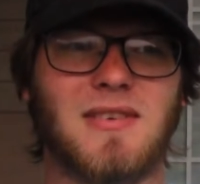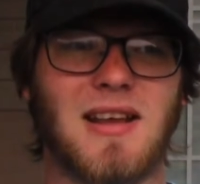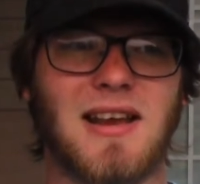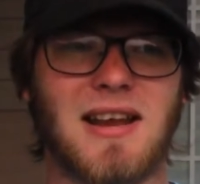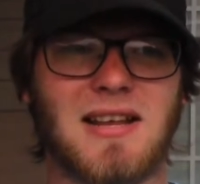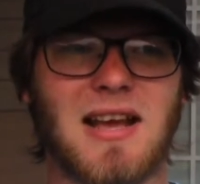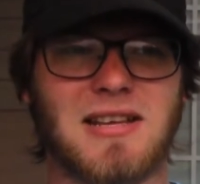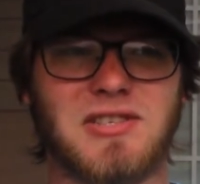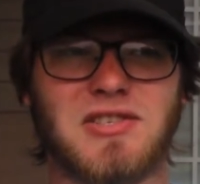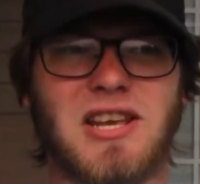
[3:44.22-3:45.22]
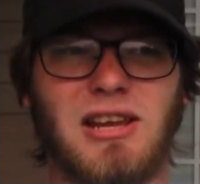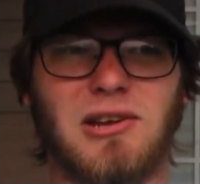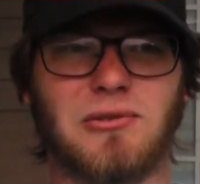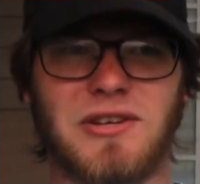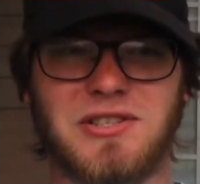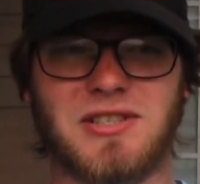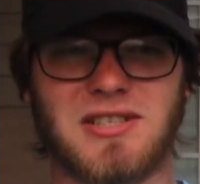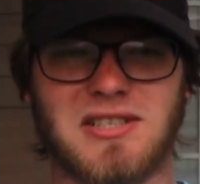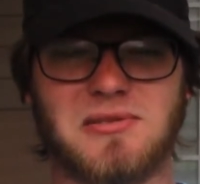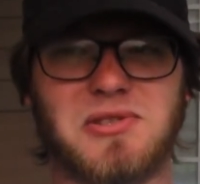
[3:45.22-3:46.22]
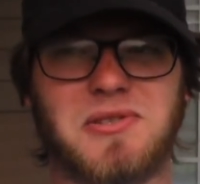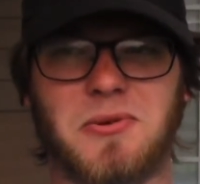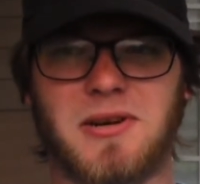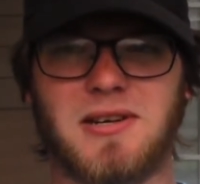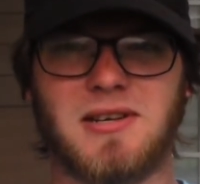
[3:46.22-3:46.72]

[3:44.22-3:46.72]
and I just can't reach it because I was short.